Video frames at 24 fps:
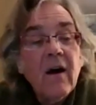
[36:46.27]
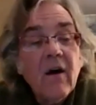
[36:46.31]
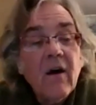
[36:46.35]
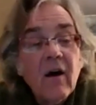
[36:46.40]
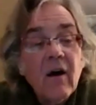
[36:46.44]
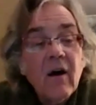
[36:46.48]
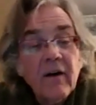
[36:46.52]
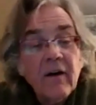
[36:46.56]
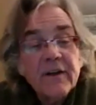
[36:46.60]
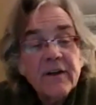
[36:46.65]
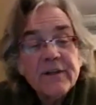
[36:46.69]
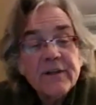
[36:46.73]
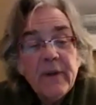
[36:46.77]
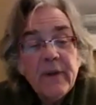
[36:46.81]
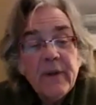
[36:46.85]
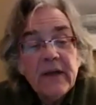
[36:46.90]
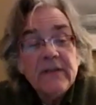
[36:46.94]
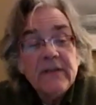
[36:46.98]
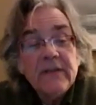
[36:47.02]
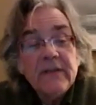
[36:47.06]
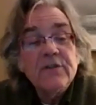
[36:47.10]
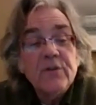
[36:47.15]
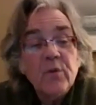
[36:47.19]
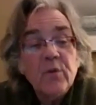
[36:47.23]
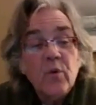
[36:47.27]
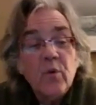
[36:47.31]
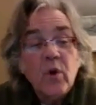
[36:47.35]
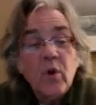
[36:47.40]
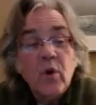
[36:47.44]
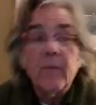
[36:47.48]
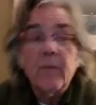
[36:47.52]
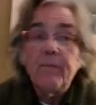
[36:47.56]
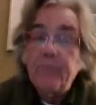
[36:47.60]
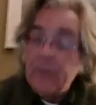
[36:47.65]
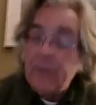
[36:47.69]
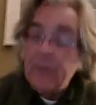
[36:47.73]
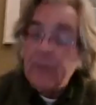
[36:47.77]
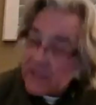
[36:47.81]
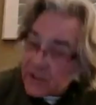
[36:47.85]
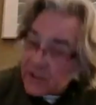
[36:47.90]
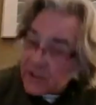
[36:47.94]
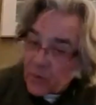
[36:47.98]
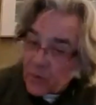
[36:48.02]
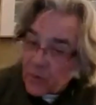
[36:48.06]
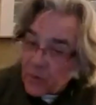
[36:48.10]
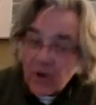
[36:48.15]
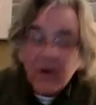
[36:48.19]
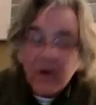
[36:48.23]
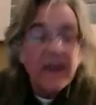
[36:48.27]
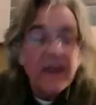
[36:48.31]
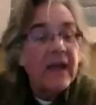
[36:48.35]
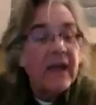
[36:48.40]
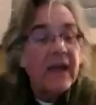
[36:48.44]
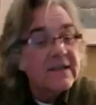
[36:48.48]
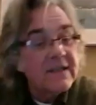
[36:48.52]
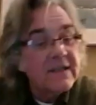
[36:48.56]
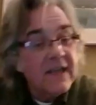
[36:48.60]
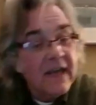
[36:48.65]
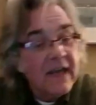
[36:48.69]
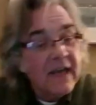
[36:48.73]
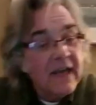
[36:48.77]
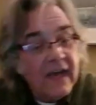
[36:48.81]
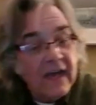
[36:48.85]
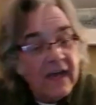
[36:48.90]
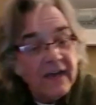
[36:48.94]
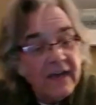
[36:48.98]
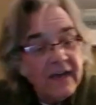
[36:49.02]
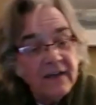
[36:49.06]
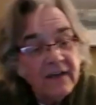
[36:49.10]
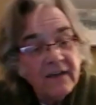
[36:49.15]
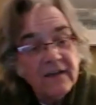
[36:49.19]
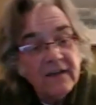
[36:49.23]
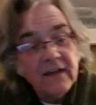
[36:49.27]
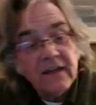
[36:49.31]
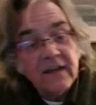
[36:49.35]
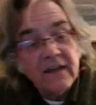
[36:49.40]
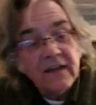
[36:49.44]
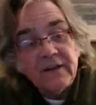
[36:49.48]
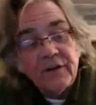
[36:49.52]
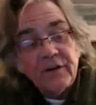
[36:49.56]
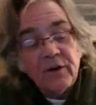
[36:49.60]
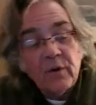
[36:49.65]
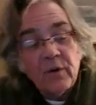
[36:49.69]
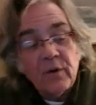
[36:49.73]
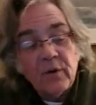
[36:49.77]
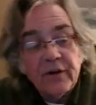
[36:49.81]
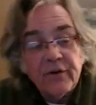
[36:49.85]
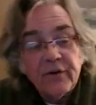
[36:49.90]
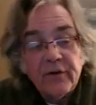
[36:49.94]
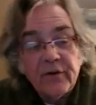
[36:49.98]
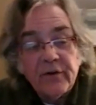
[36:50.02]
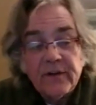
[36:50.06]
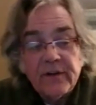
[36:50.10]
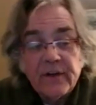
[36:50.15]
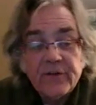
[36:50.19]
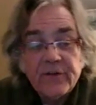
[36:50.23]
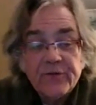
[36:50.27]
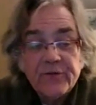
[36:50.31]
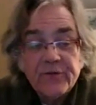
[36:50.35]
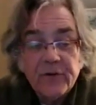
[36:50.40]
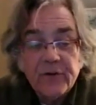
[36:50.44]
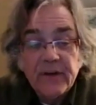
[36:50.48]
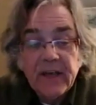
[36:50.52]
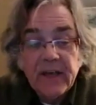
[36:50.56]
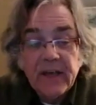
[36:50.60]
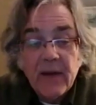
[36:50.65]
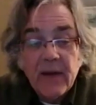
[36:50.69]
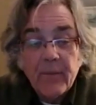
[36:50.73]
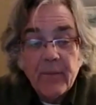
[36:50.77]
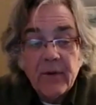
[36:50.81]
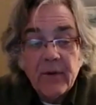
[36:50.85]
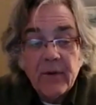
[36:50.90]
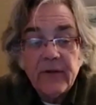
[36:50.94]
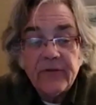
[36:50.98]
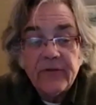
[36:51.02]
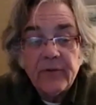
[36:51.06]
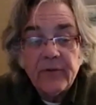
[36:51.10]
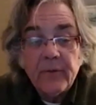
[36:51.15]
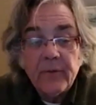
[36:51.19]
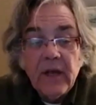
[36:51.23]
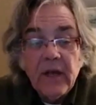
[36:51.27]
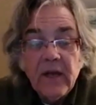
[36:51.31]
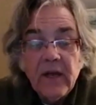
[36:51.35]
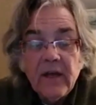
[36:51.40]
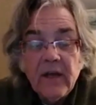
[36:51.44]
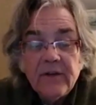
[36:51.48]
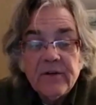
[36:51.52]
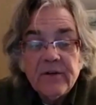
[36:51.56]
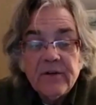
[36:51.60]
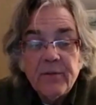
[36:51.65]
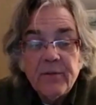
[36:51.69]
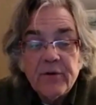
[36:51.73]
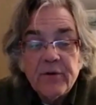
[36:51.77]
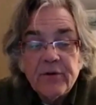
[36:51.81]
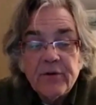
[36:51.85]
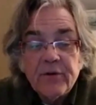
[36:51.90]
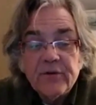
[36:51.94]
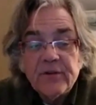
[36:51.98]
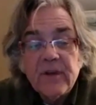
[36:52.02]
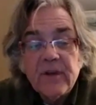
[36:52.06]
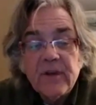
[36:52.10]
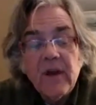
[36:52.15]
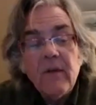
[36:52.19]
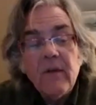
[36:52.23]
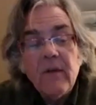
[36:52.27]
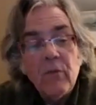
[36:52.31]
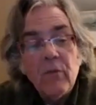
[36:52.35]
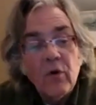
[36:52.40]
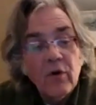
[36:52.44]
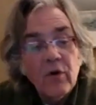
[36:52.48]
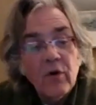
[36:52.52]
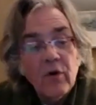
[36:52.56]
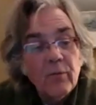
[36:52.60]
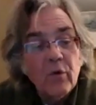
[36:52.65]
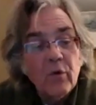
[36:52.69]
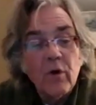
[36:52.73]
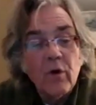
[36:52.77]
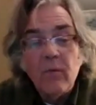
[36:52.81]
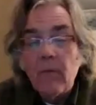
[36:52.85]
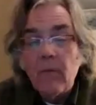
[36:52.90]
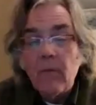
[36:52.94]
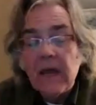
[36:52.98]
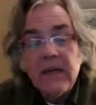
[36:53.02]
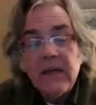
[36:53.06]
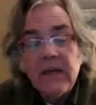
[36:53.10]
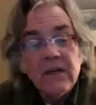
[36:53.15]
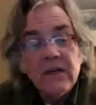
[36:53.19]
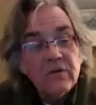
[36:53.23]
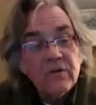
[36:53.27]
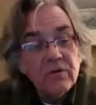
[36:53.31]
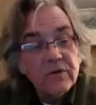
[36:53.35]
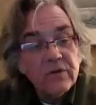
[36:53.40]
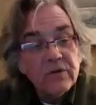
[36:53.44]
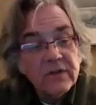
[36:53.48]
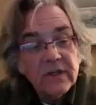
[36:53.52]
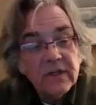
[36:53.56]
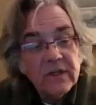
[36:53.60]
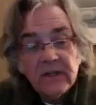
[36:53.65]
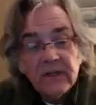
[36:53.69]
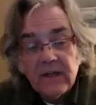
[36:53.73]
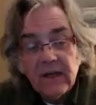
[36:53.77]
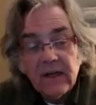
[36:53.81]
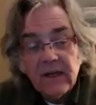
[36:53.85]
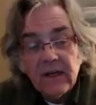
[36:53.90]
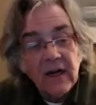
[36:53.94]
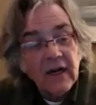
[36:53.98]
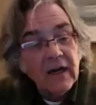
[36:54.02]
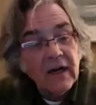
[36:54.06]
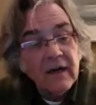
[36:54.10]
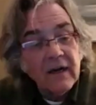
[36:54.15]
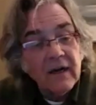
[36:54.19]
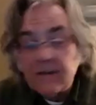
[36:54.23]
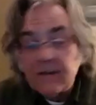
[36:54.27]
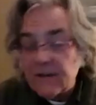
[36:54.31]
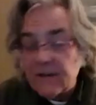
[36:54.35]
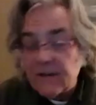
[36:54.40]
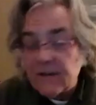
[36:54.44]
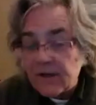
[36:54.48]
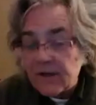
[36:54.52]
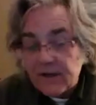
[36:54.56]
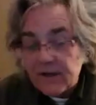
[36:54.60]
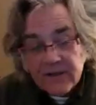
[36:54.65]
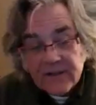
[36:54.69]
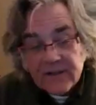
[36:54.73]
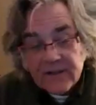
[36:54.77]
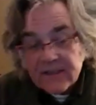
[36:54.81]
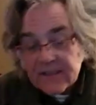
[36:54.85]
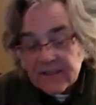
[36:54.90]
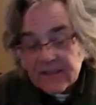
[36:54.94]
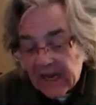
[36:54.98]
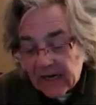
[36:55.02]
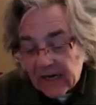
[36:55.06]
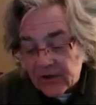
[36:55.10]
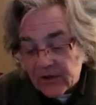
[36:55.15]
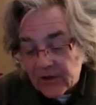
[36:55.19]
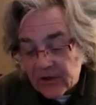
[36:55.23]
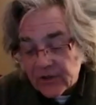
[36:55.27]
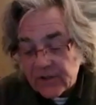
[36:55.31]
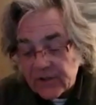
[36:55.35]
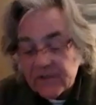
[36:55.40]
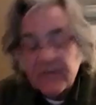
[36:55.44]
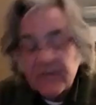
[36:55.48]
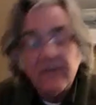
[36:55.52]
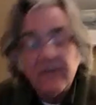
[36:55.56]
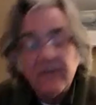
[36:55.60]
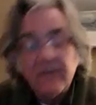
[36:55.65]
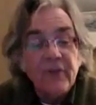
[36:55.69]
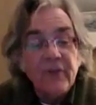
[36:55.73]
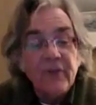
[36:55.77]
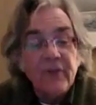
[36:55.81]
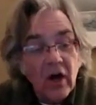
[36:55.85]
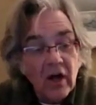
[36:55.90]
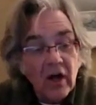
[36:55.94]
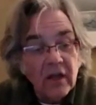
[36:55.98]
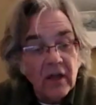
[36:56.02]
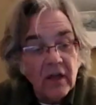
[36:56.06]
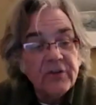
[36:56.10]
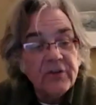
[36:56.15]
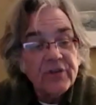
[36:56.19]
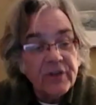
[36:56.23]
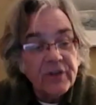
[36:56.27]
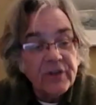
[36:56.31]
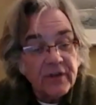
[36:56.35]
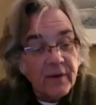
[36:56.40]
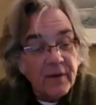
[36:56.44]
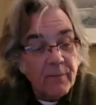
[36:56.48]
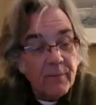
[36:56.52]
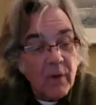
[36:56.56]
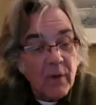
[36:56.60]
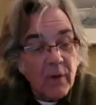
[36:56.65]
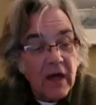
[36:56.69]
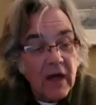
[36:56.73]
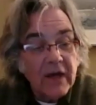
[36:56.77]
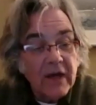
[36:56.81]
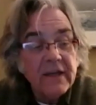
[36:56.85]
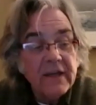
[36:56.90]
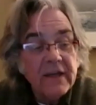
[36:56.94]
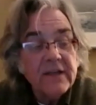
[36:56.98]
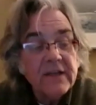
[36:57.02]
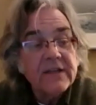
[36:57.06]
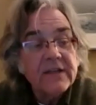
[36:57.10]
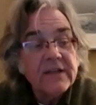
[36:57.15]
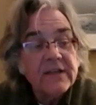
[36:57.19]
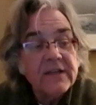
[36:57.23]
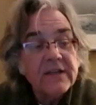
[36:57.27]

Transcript: are expected to work piecework as they had in, you know, under industrial capitalism, to produce more and more minute sections of knowledge and commodities